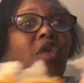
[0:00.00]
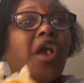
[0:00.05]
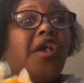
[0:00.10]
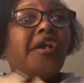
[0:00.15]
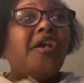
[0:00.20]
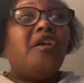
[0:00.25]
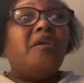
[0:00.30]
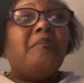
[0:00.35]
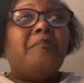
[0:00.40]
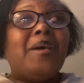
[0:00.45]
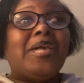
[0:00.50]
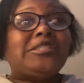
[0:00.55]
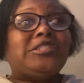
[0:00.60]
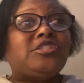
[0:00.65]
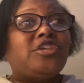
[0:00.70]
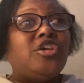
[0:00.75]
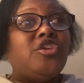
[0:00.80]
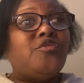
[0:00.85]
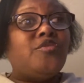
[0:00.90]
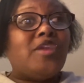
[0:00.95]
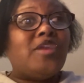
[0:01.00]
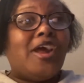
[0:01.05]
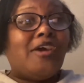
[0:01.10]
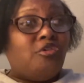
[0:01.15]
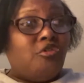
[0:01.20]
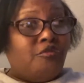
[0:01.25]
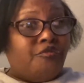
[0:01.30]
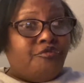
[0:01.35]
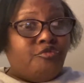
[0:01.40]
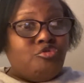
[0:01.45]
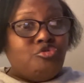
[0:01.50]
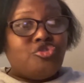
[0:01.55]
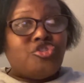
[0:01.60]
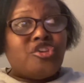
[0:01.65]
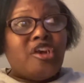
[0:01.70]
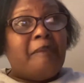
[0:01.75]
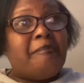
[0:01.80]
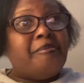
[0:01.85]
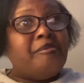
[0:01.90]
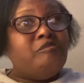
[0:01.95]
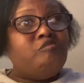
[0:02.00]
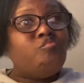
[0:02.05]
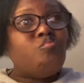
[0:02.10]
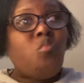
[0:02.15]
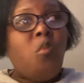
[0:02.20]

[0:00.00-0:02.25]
Everybody tell you, when I go food shopping,